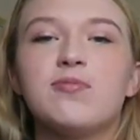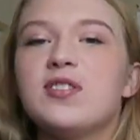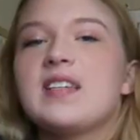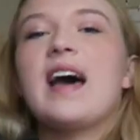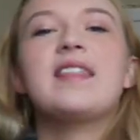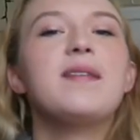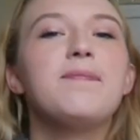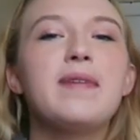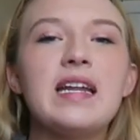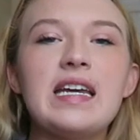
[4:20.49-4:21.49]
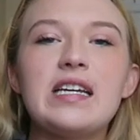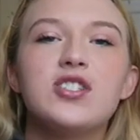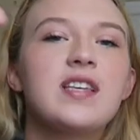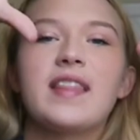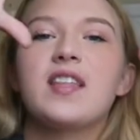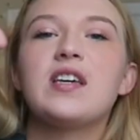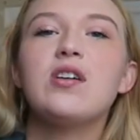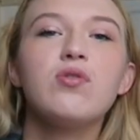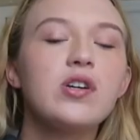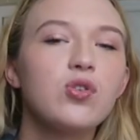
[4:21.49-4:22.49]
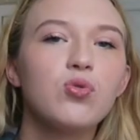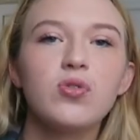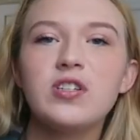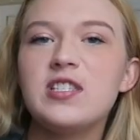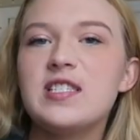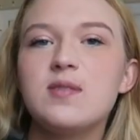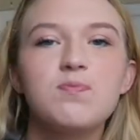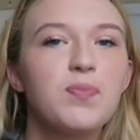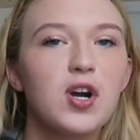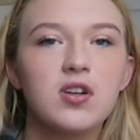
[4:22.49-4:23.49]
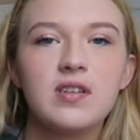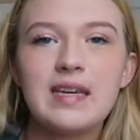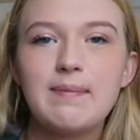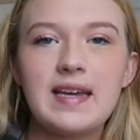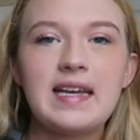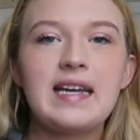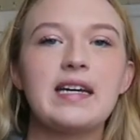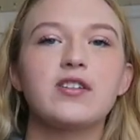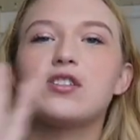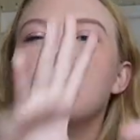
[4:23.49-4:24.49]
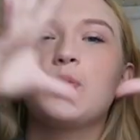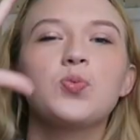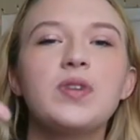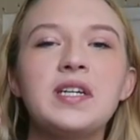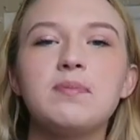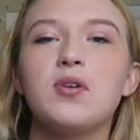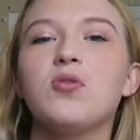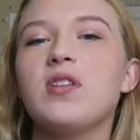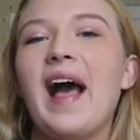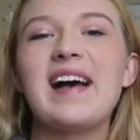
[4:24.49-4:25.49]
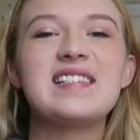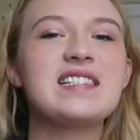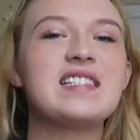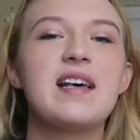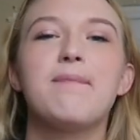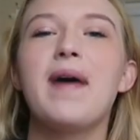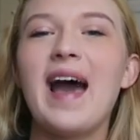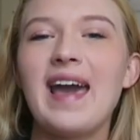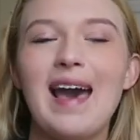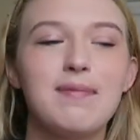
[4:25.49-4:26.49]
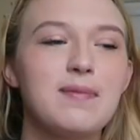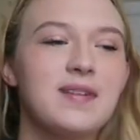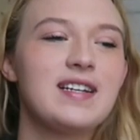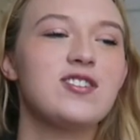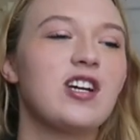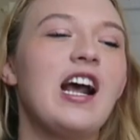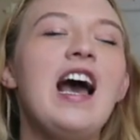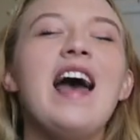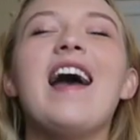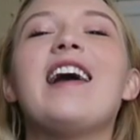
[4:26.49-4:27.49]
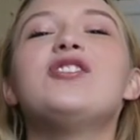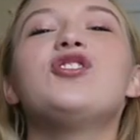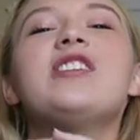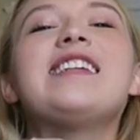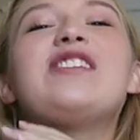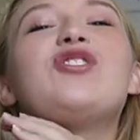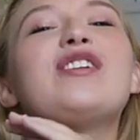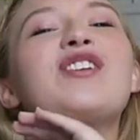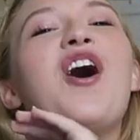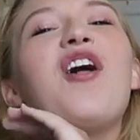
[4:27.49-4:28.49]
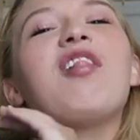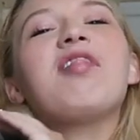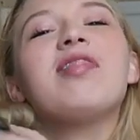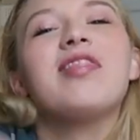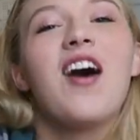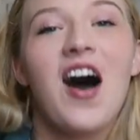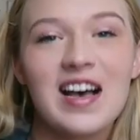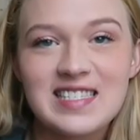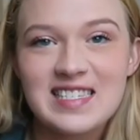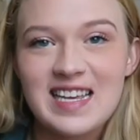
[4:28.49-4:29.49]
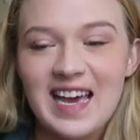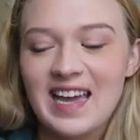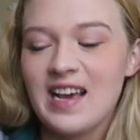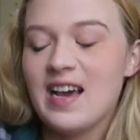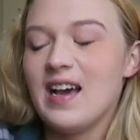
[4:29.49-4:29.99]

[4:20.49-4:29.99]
She's got the Minnie, she's got the unicorn sparkly Minnie ears, the rainbow glasses, the My Happy Place shirt, and she just lost it.